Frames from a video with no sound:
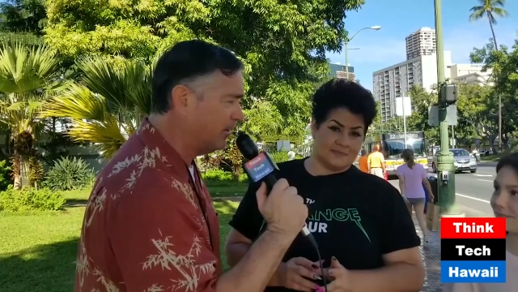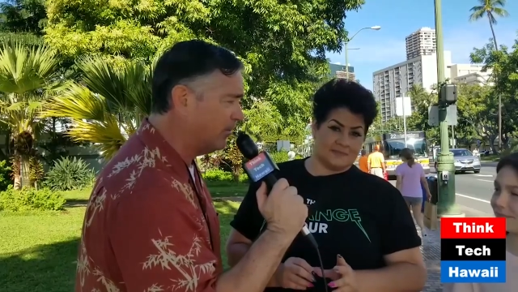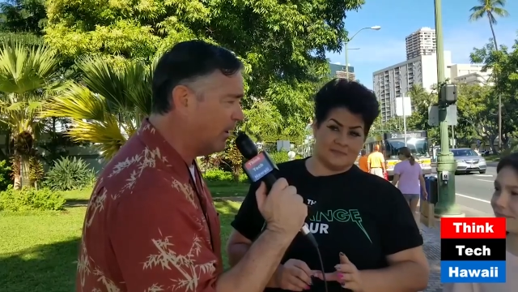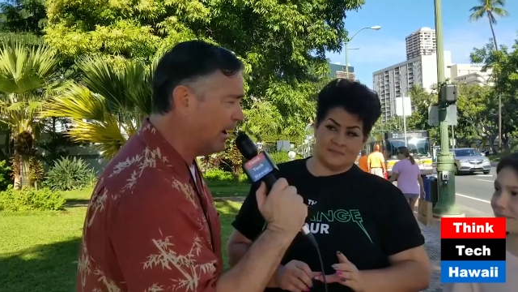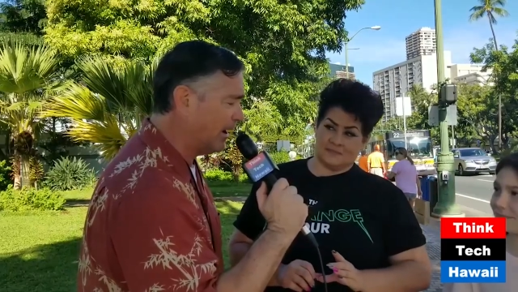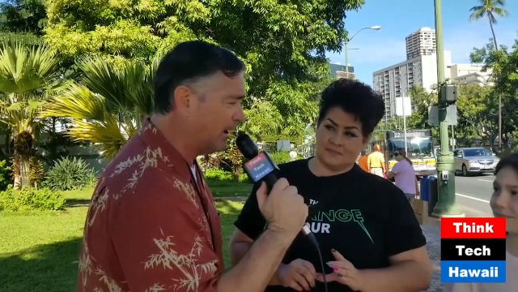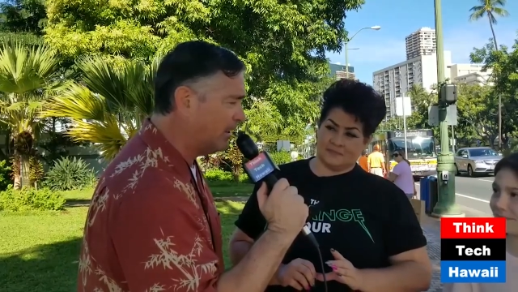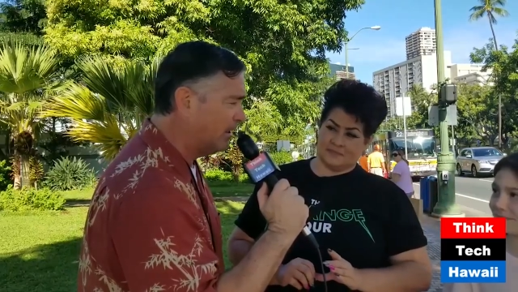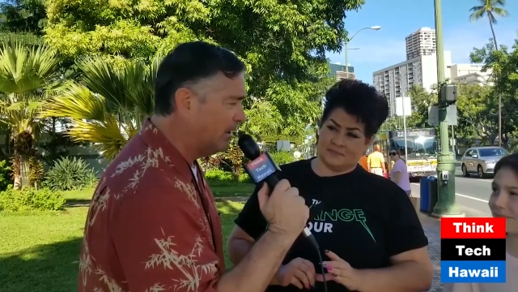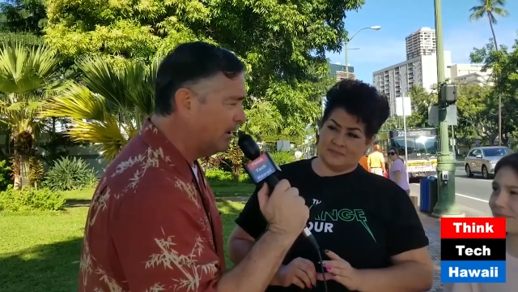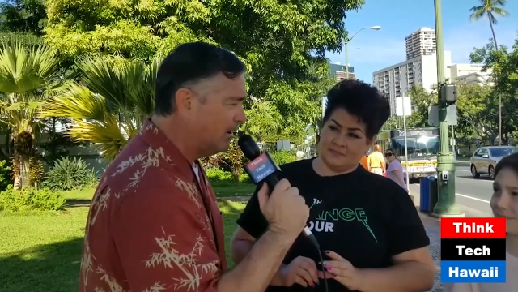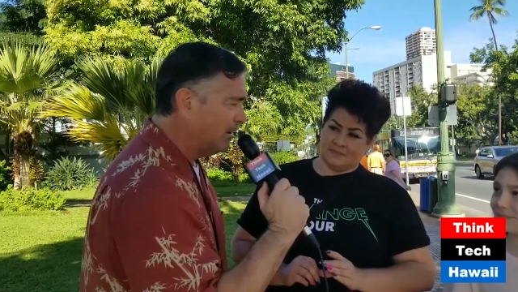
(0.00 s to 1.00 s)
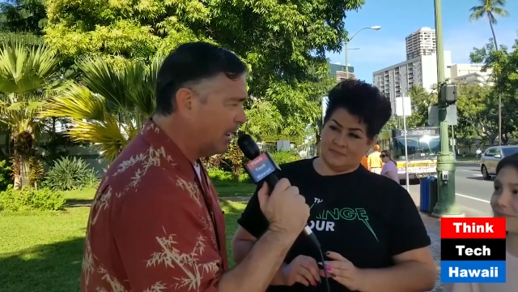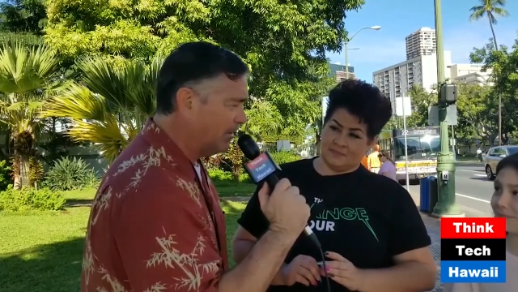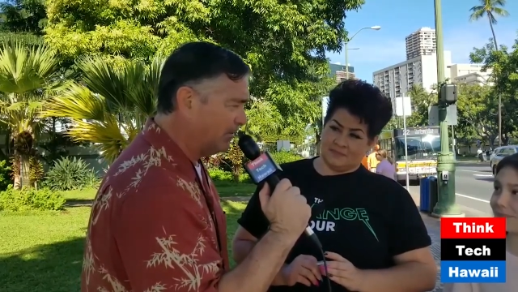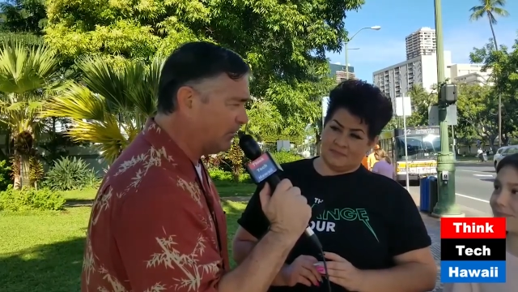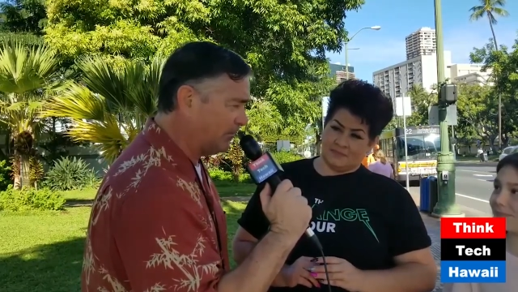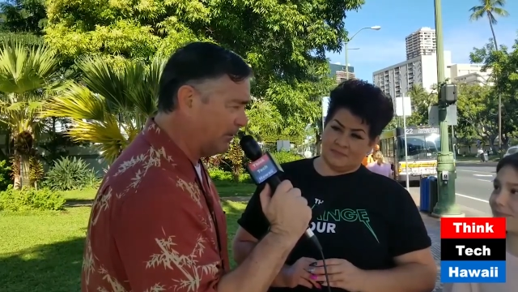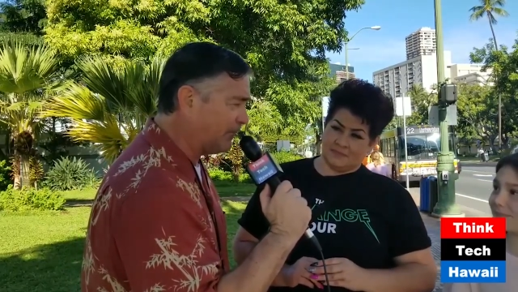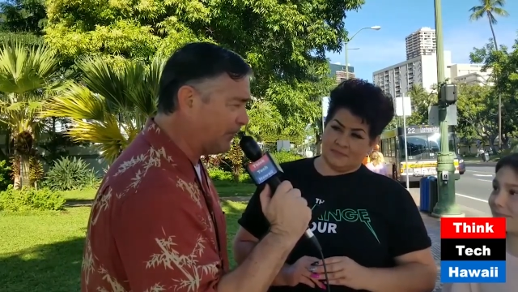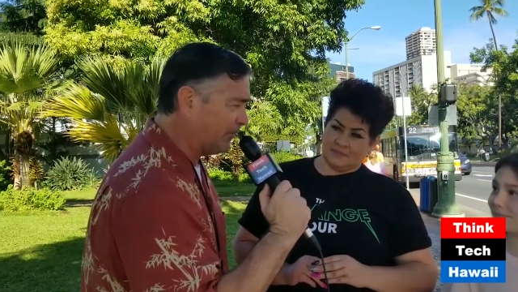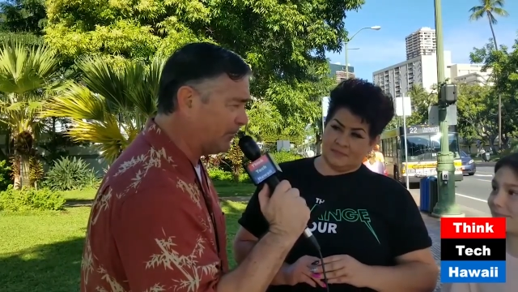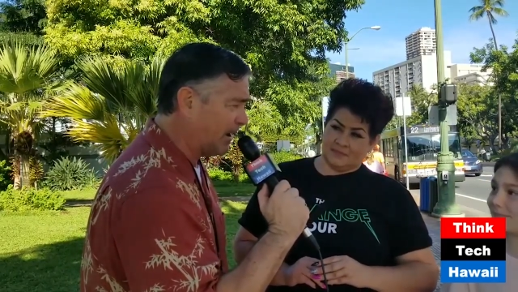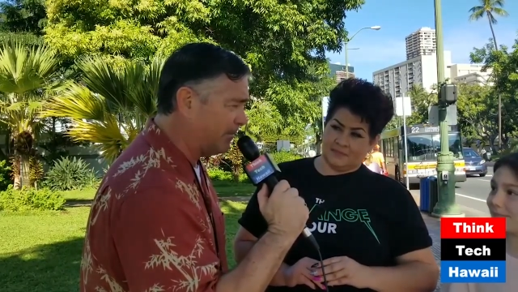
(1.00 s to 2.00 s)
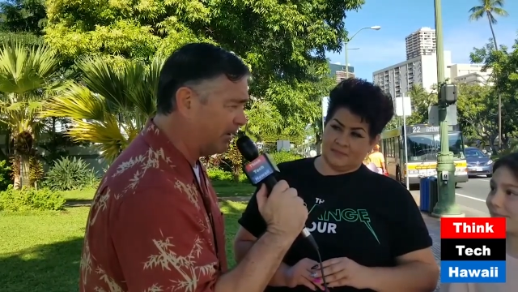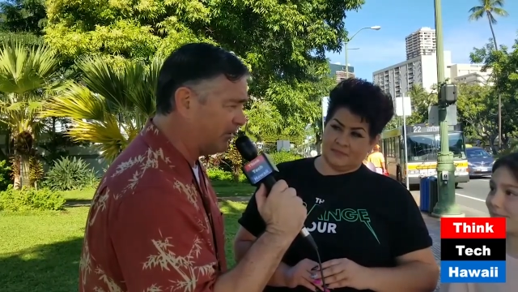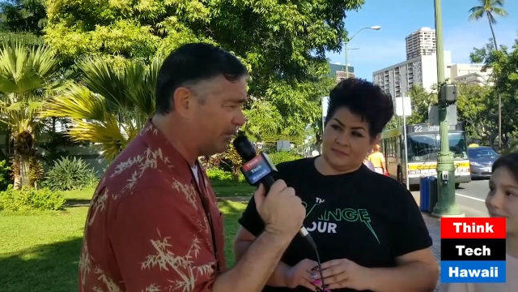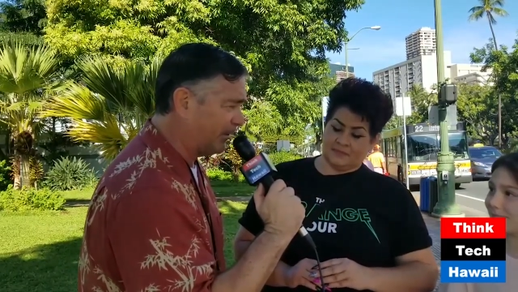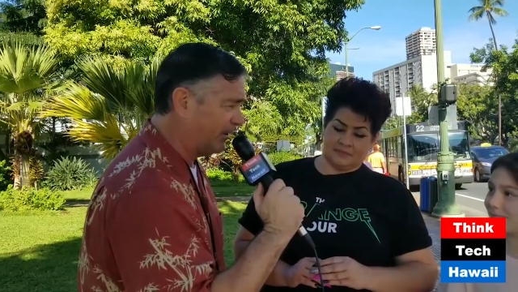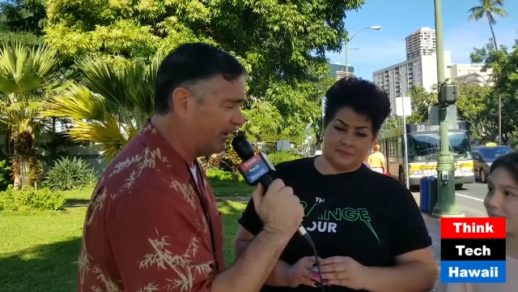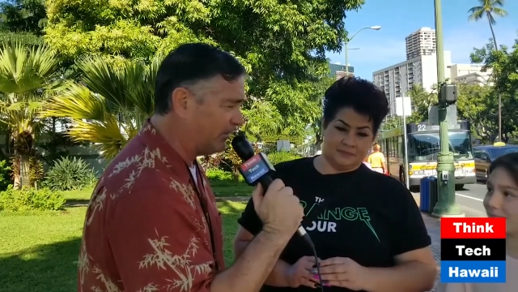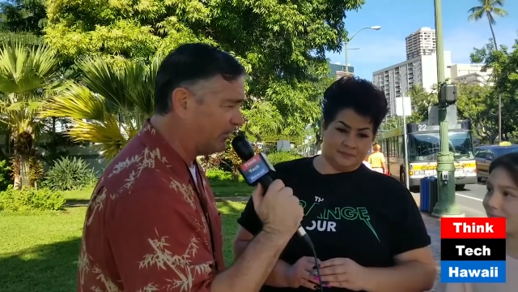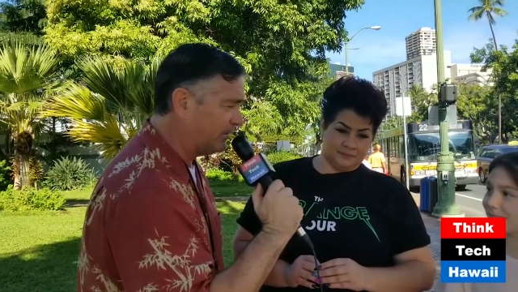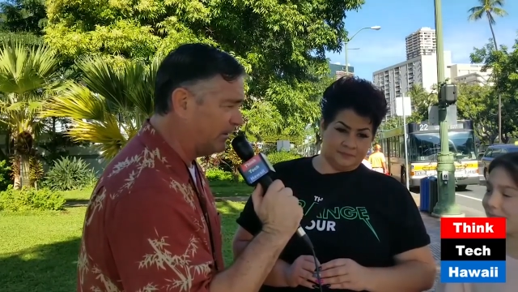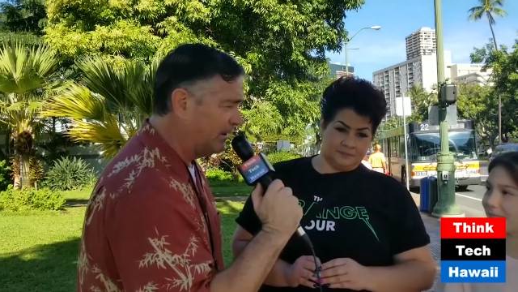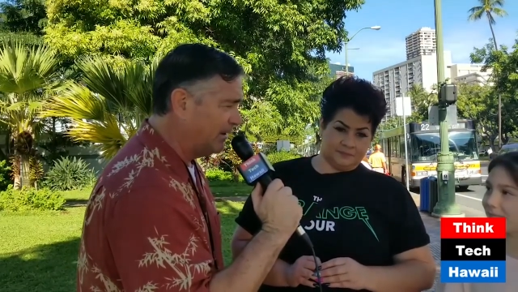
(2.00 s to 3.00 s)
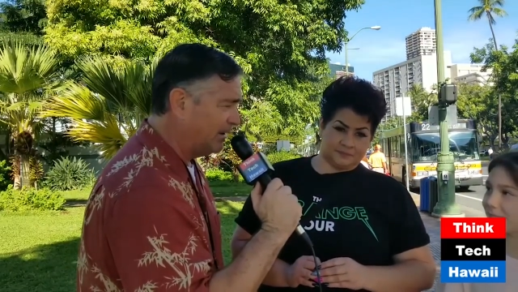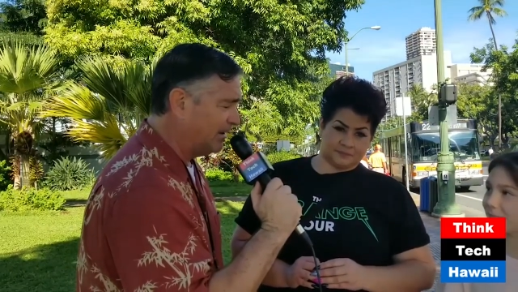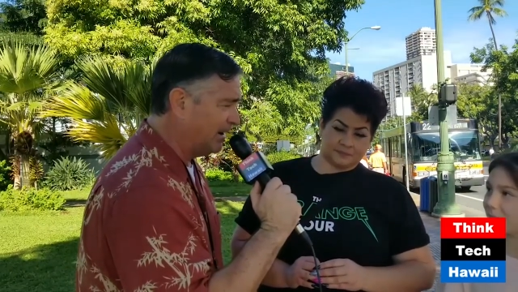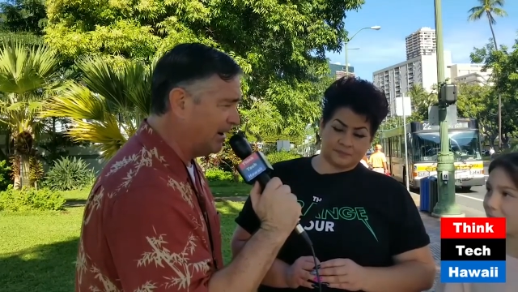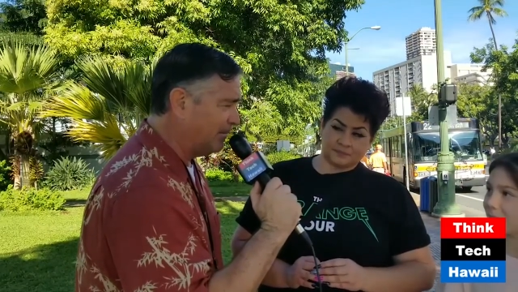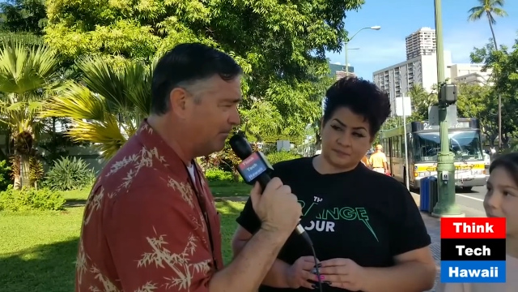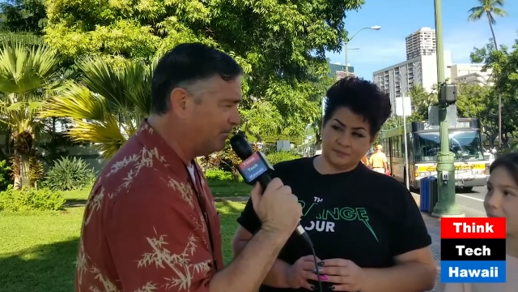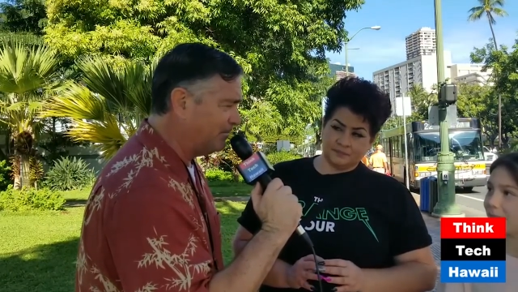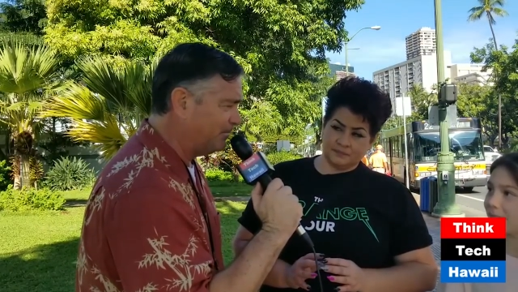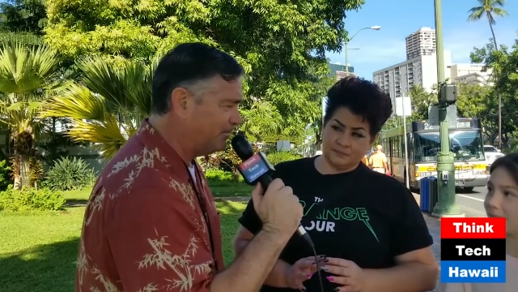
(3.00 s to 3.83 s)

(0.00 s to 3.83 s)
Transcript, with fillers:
Speaker 1: in Hawaii, and this is your first time experience. Do